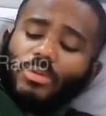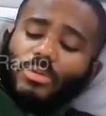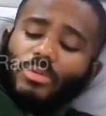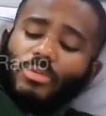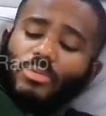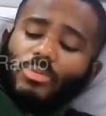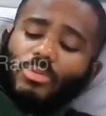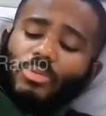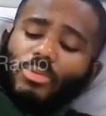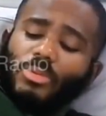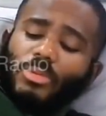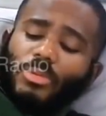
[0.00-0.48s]

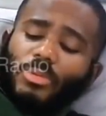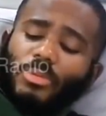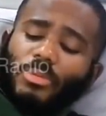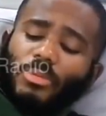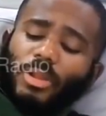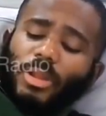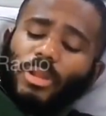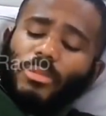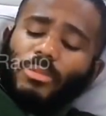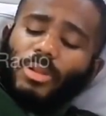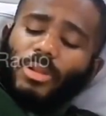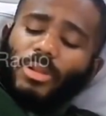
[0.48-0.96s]
or
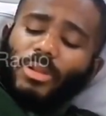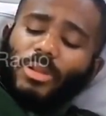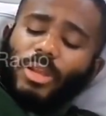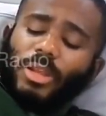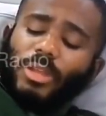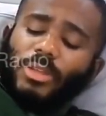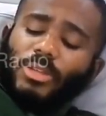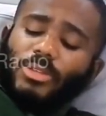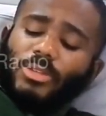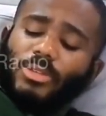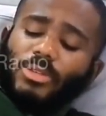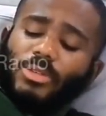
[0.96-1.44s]
like me
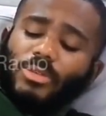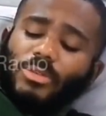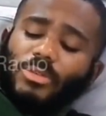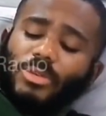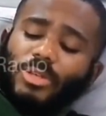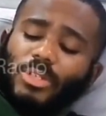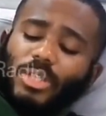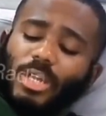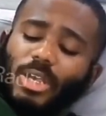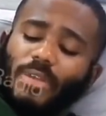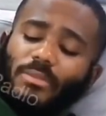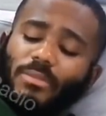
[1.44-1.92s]
lying to you
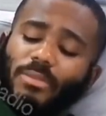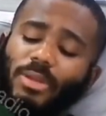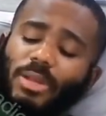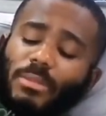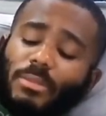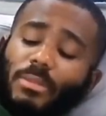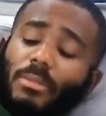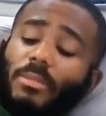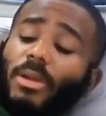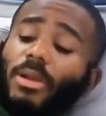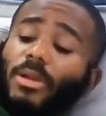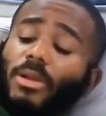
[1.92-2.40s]
because I've made a
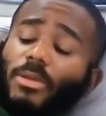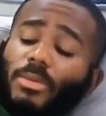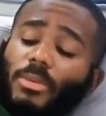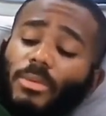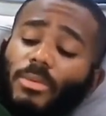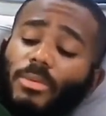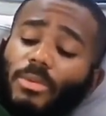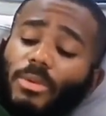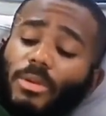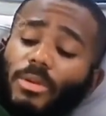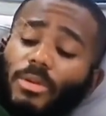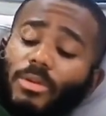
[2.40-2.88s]
mind up
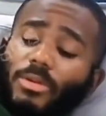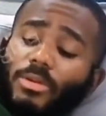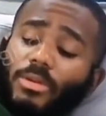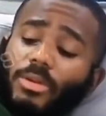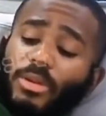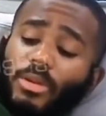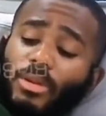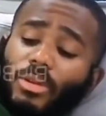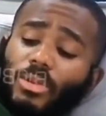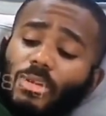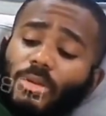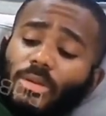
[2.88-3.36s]
about you,
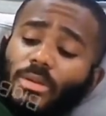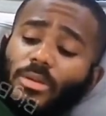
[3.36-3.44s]
yeah.